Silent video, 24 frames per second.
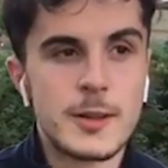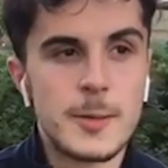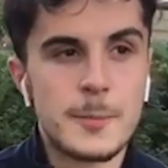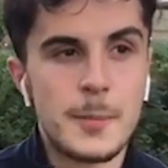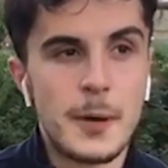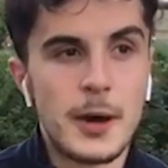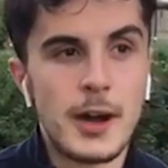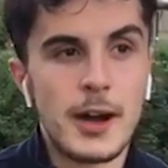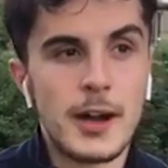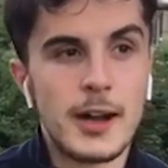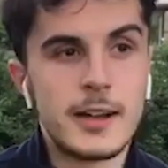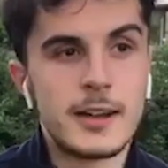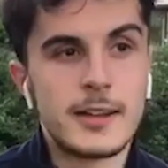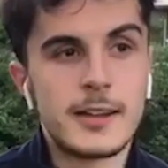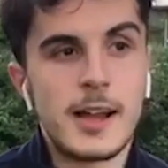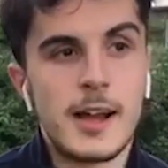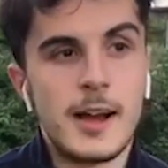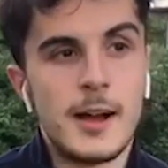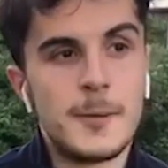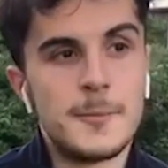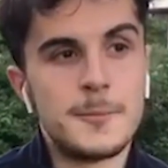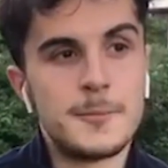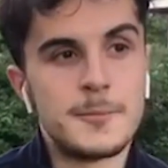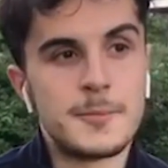But
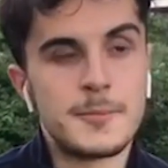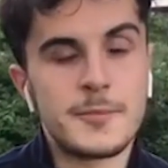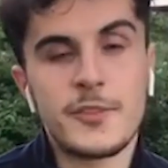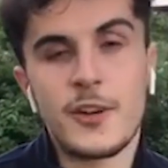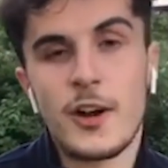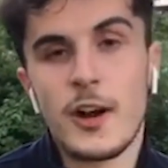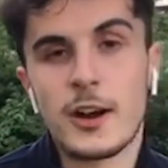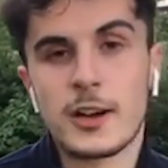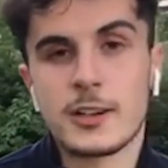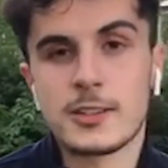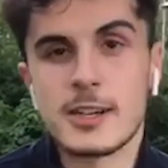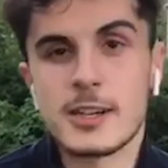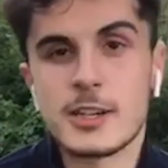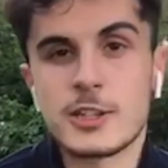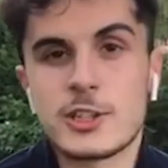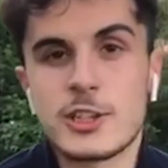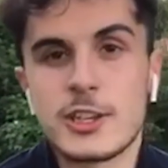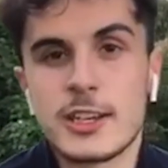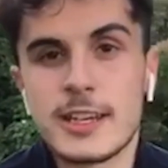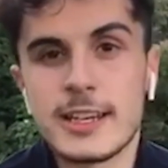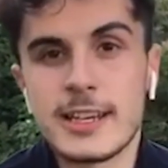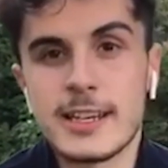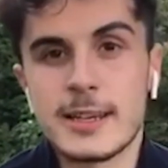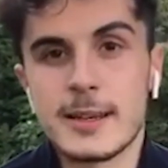Farker
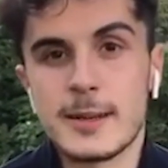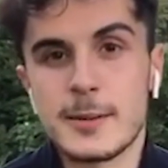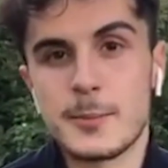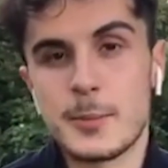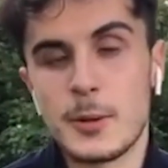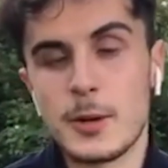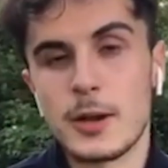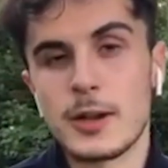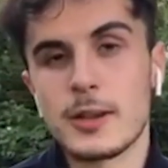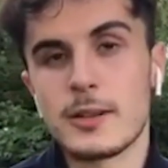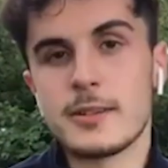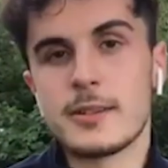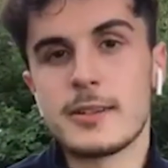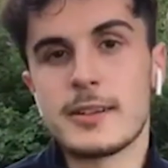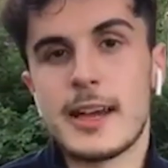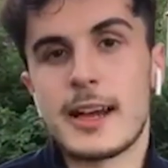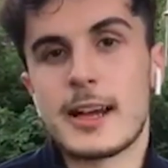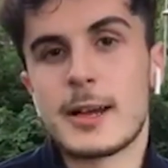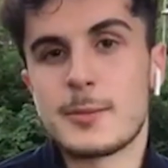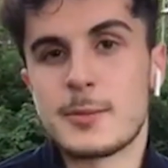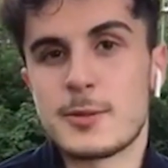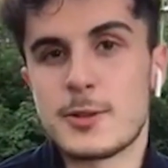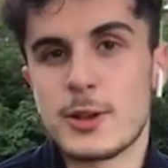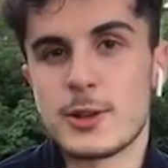actually put
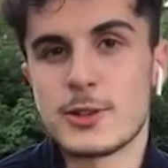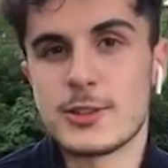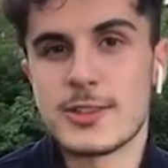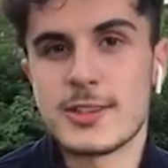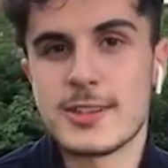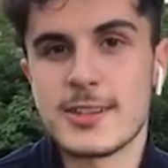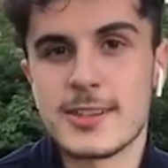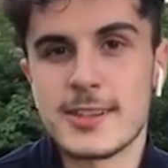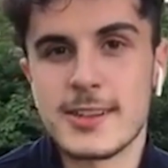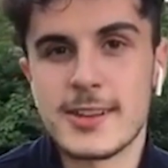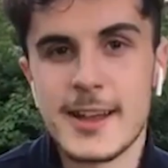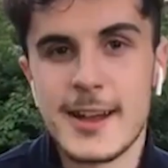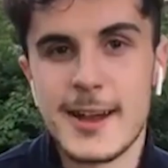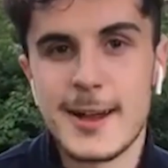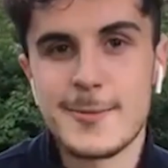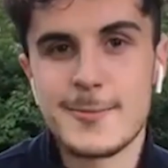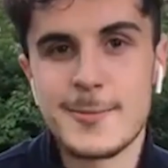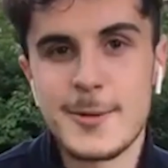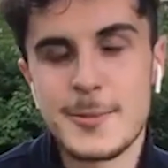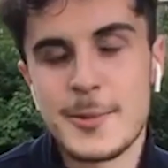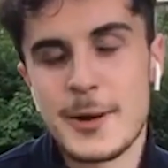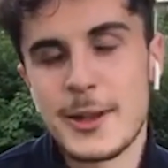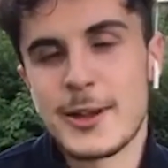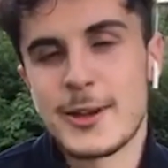Jakob Sorensen,
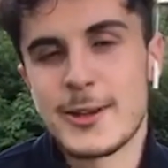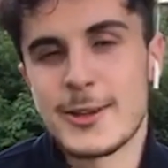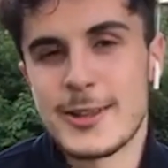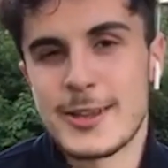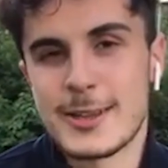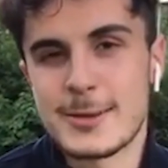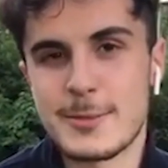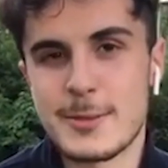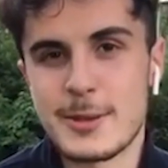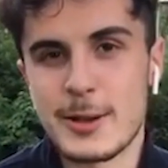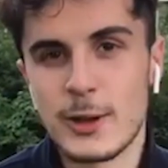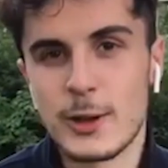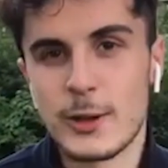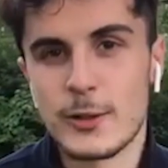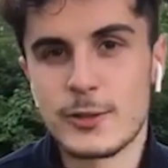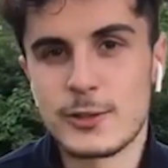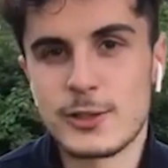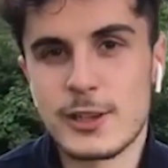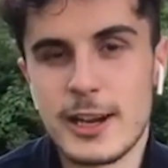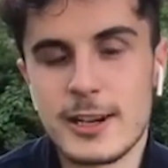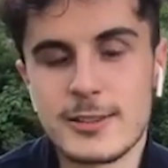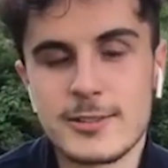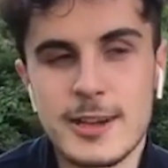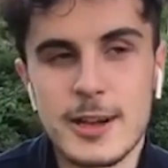a player who there's been a lot of
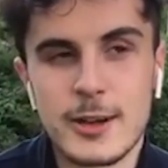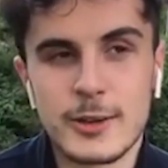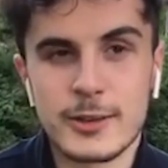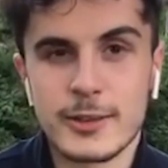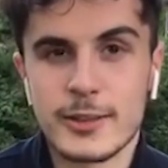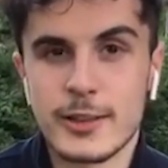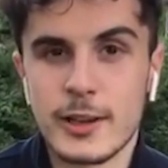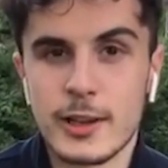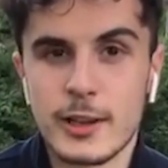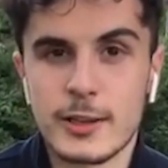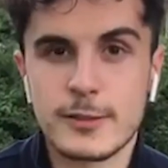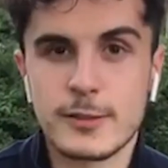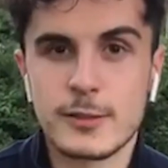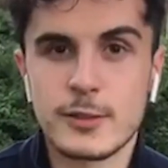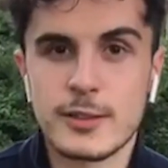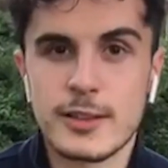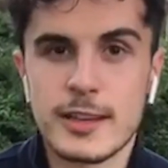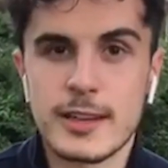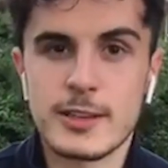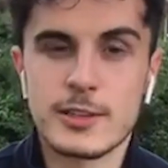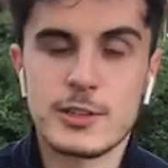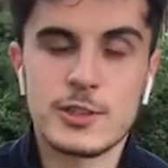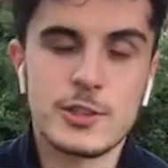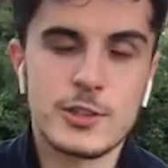chat around in the last few
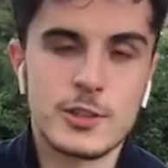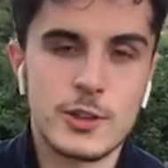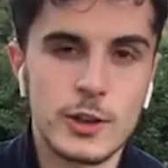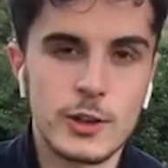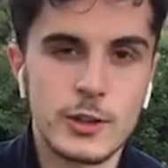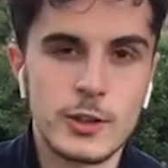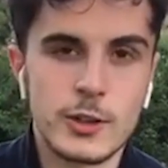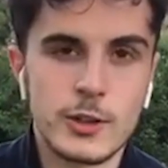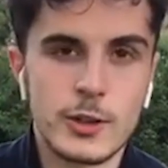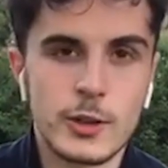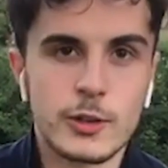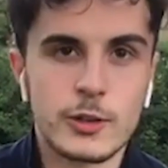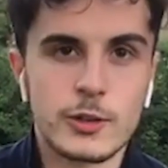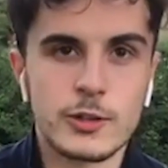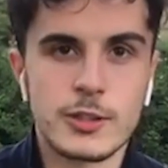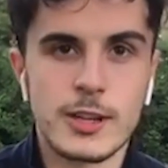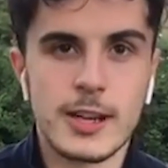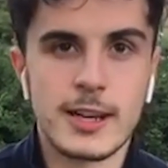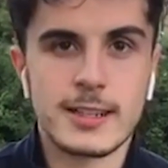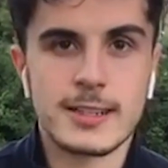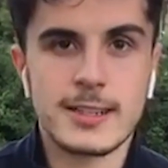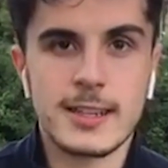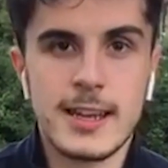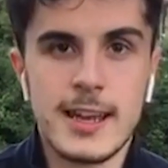days, just got a new
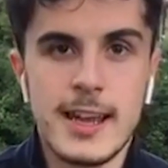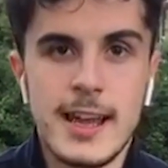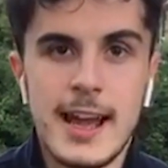contract,